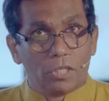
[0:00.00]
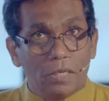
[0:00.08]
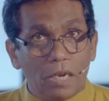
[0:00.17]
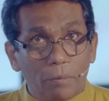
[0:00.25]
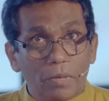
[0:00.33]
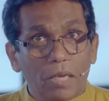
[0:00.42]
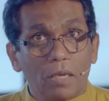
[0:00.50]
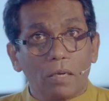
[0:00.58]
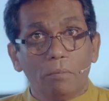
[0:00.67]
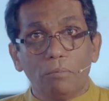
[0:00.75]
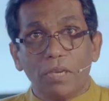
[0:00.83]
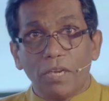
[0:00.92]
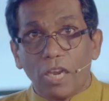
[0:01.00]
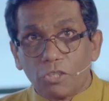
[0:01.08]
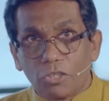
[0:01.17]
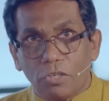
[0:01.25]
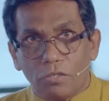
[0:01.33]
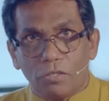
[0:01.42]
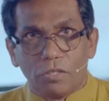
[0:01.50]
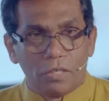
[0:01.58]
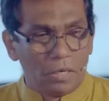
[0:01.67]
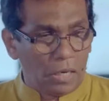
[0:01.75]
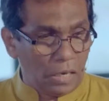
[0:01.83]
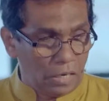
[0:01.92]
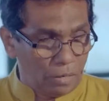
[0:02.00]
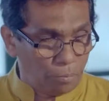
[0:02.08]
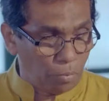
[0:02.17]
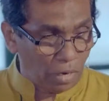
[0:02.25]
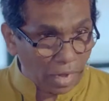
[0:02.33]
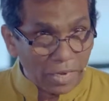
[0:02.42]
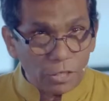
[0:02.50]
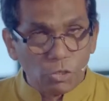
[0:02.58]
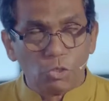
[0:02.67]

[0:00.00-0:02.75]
syllabic combinations that I applied